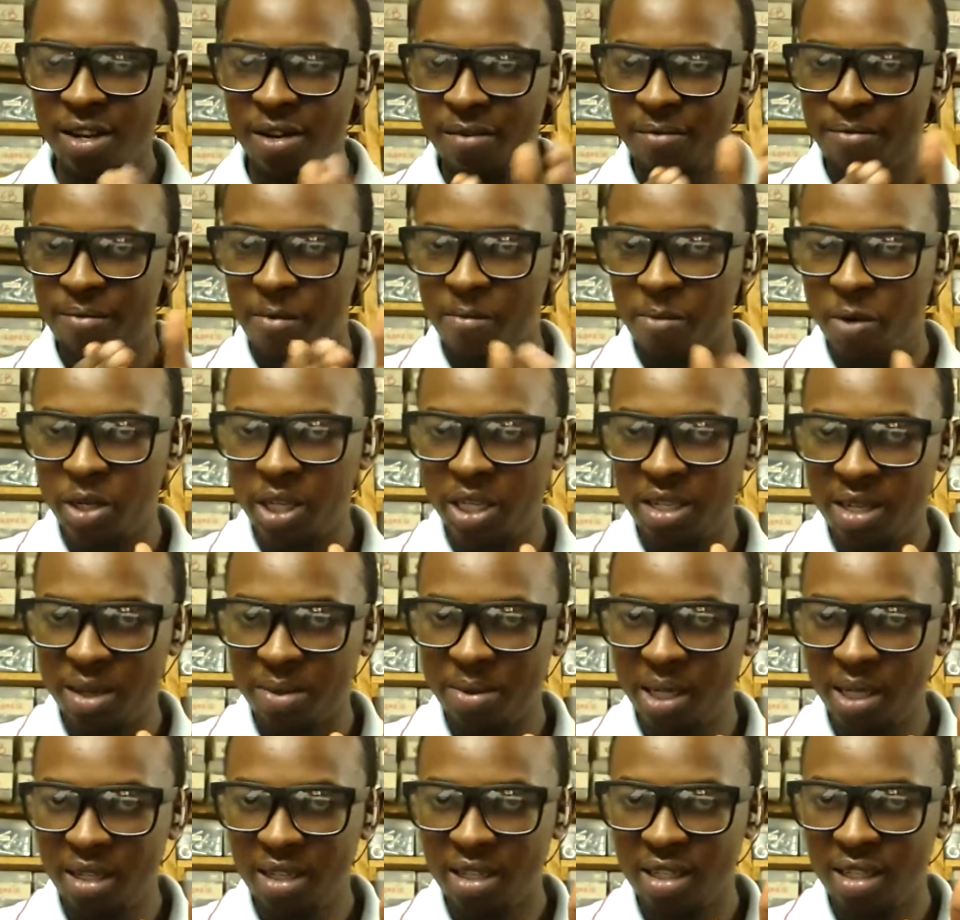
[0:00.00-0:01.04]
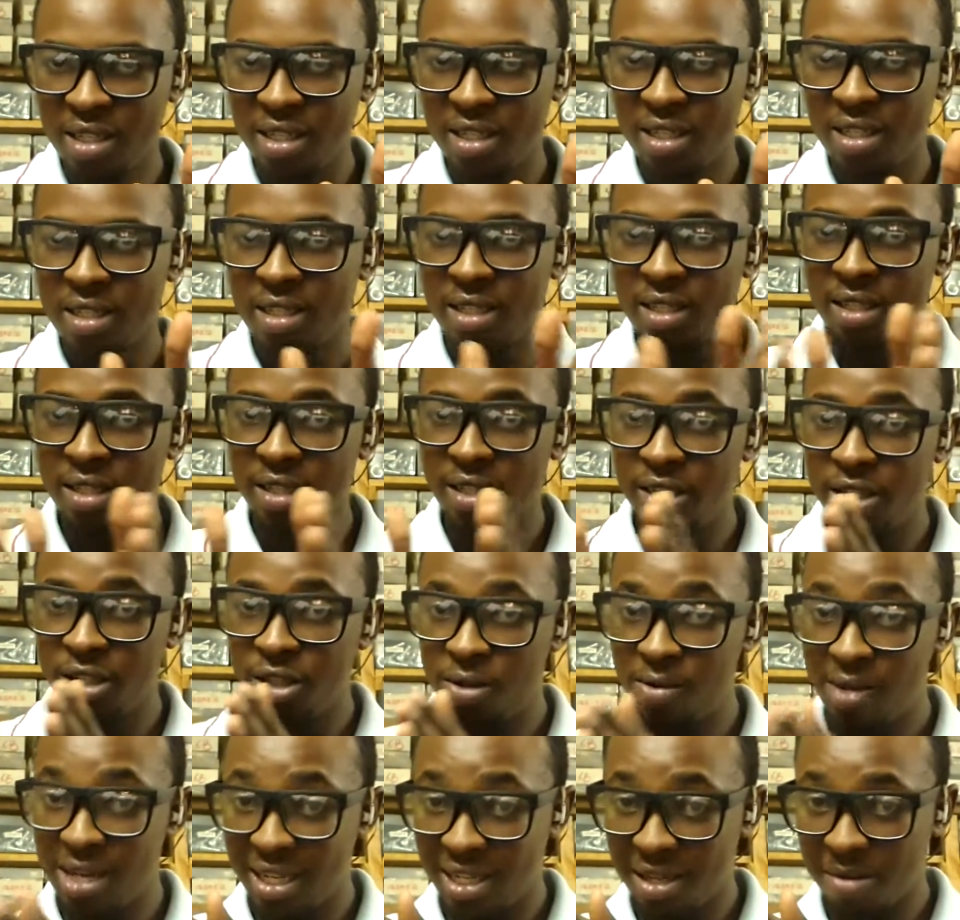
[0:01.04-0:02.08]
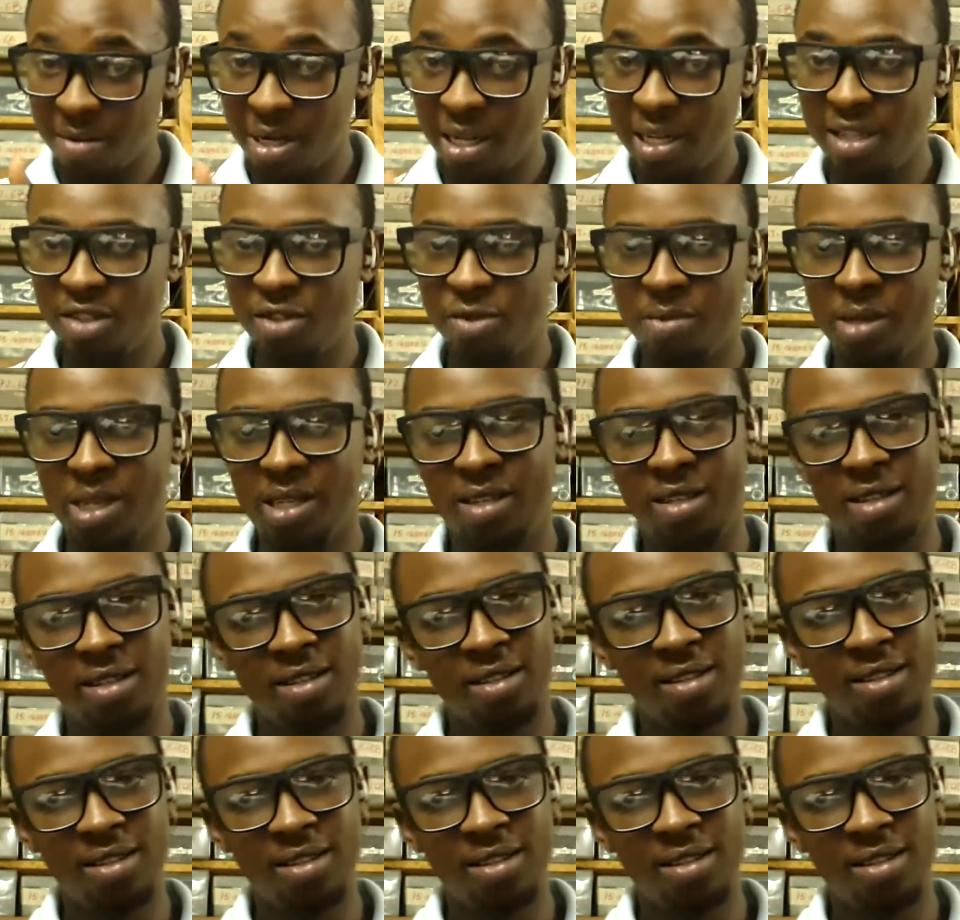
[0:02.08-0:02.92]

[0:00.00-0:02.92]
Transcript: From monitoring to data management.